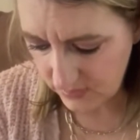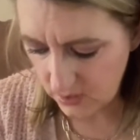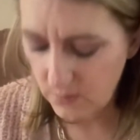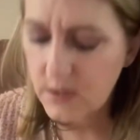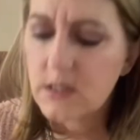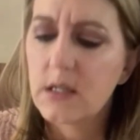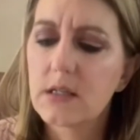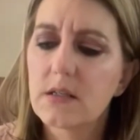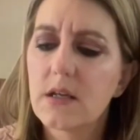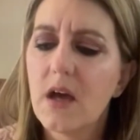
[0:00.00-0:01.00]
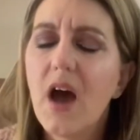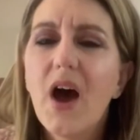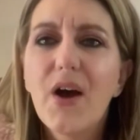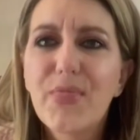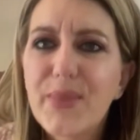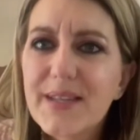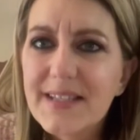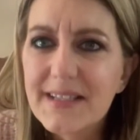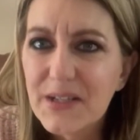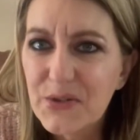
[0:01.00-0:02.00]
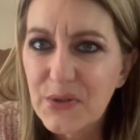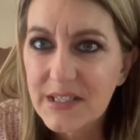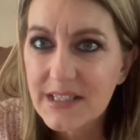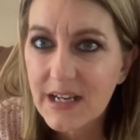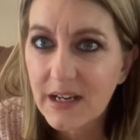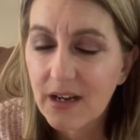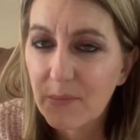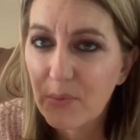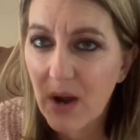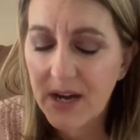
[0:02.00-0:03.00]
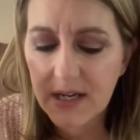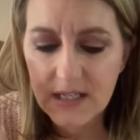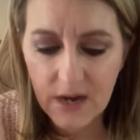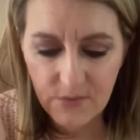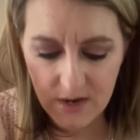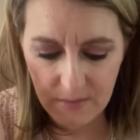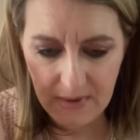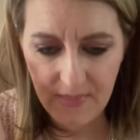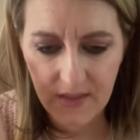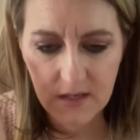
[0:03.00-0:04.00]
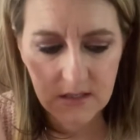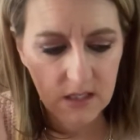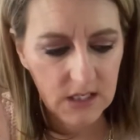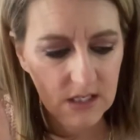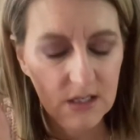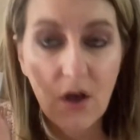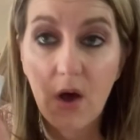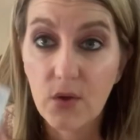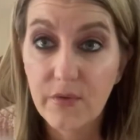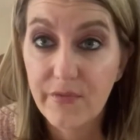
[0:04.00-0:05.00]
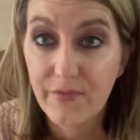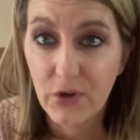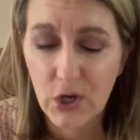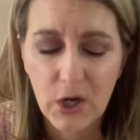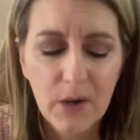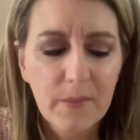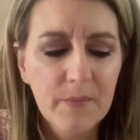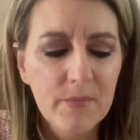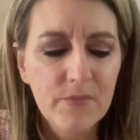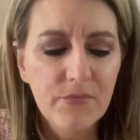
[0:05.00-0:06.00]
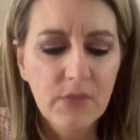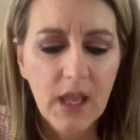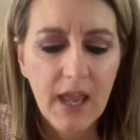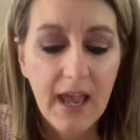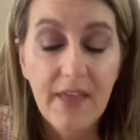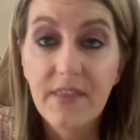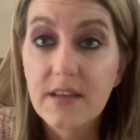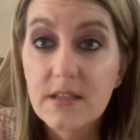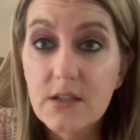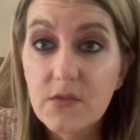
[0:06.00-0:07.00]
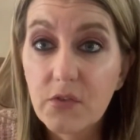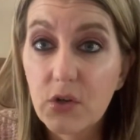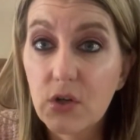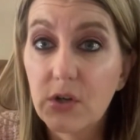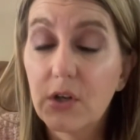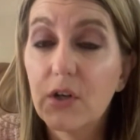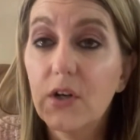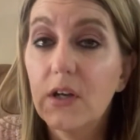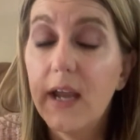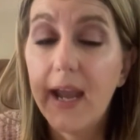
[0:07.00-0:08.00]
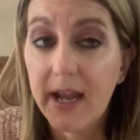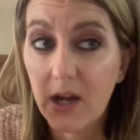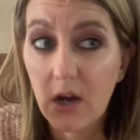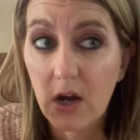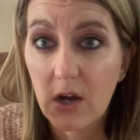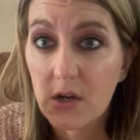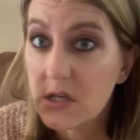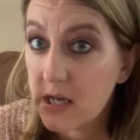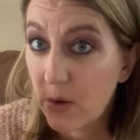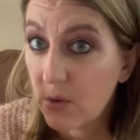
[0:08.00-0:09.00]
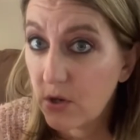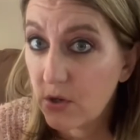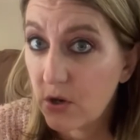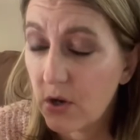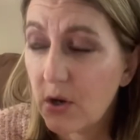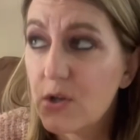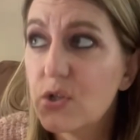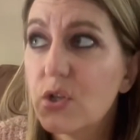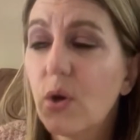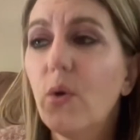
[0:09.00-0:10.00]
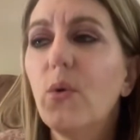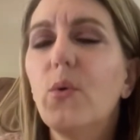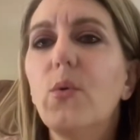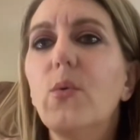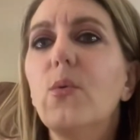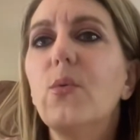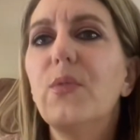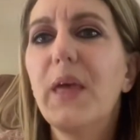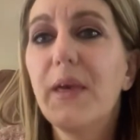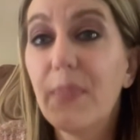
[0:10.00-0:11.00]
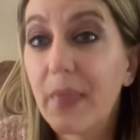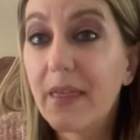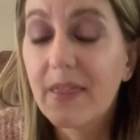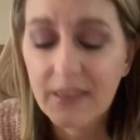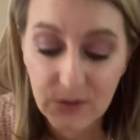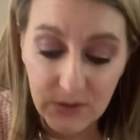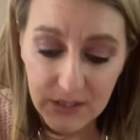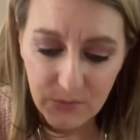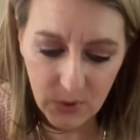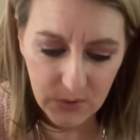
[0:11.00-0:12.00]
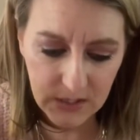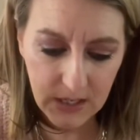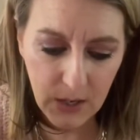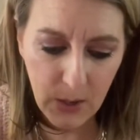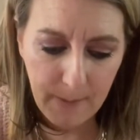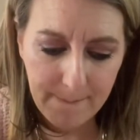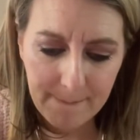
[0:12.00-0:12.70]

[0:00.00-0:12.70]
in here. What is this? This is interesting product. I read up on this. This is called Fur, and this is for your hair down under. So they, they literally wrote in here,